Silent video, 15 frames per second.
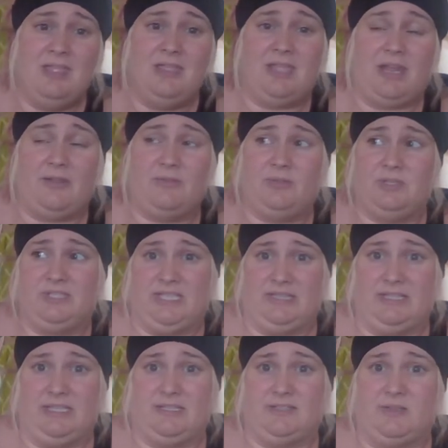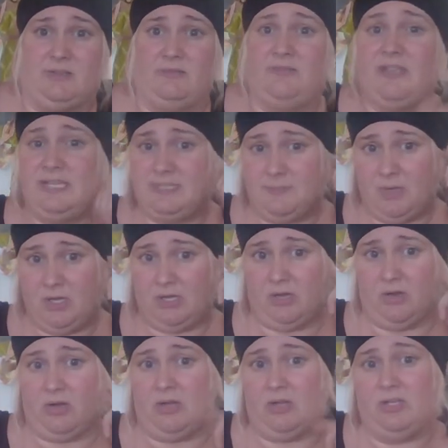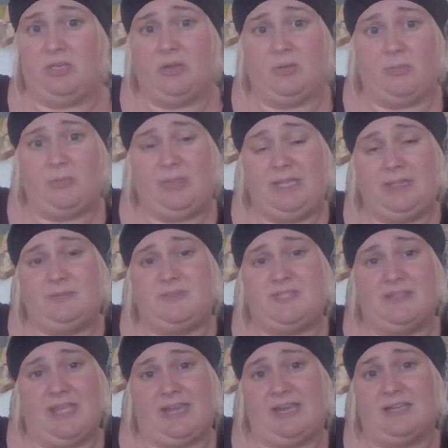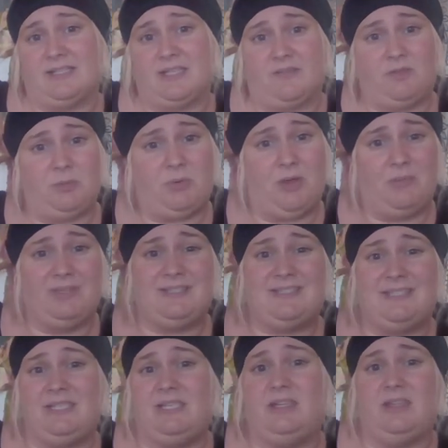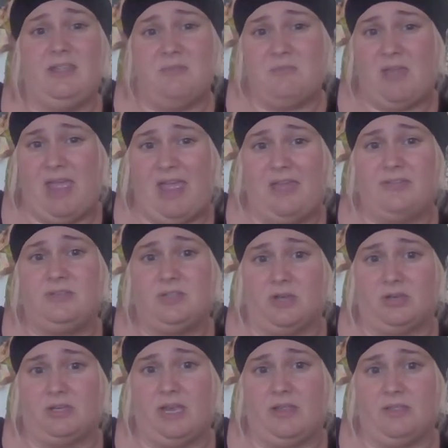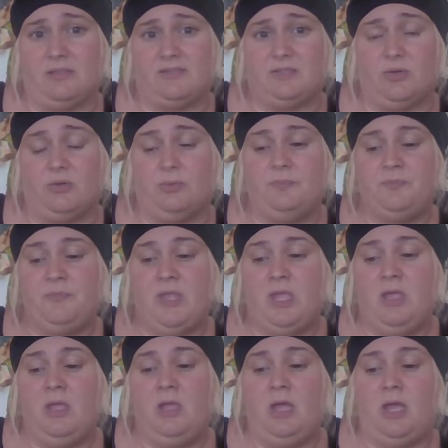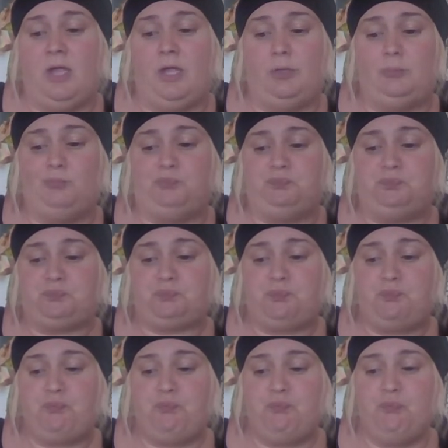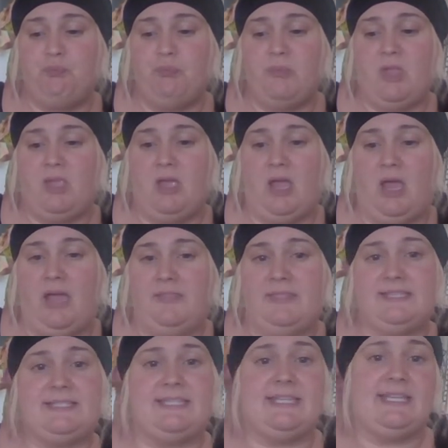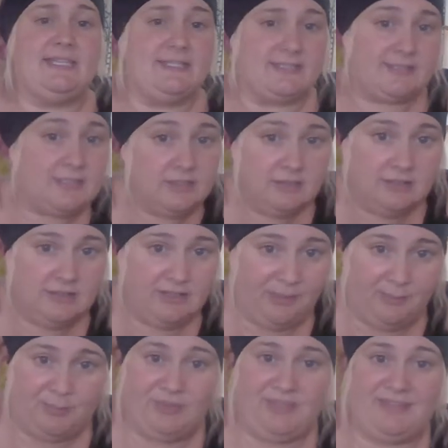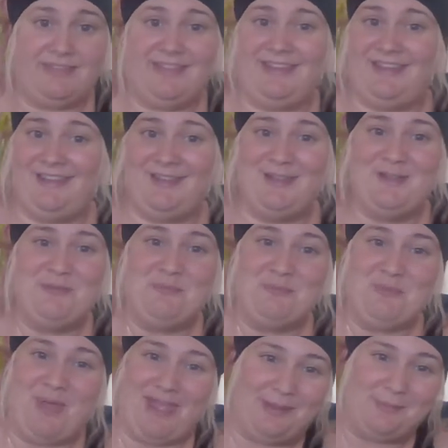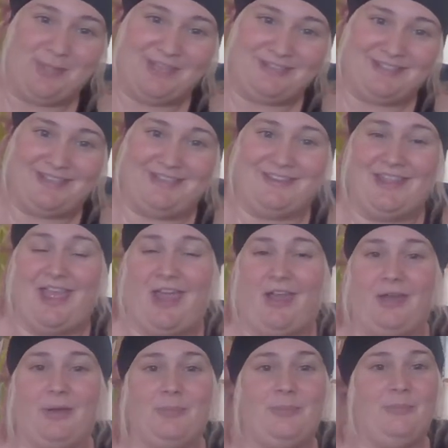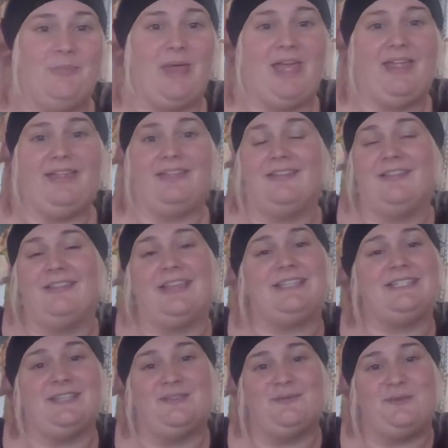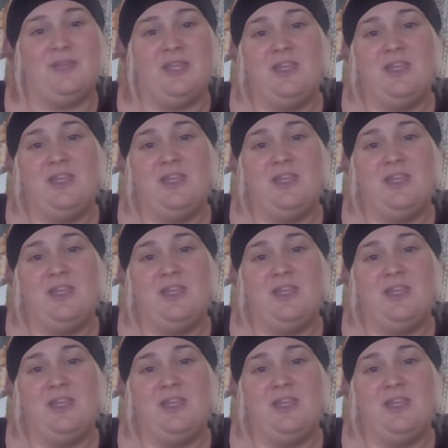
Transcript: kind of looked at things on Facebook or, you know, memes and that kind of stuff, you've probably seen empath, dark night of the soul. Um, this is completely my opinion, are my collective